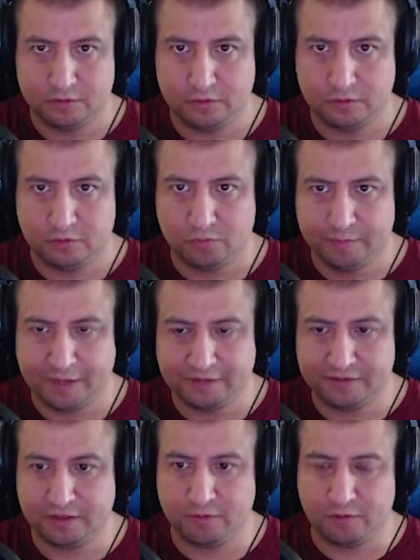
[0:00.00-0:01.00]
We
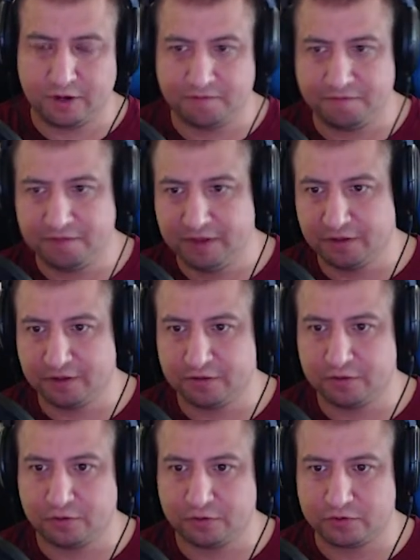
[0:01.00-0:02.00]
basically want to fill this
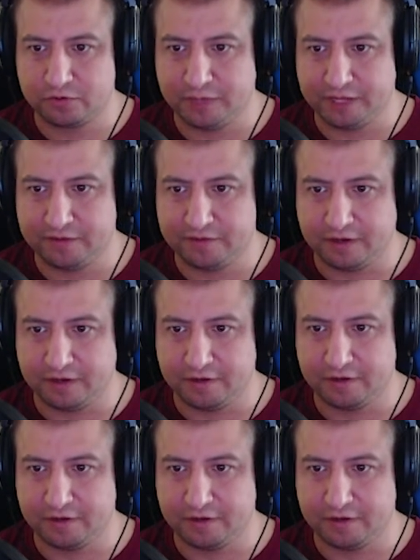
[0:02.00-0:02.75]
whole space here.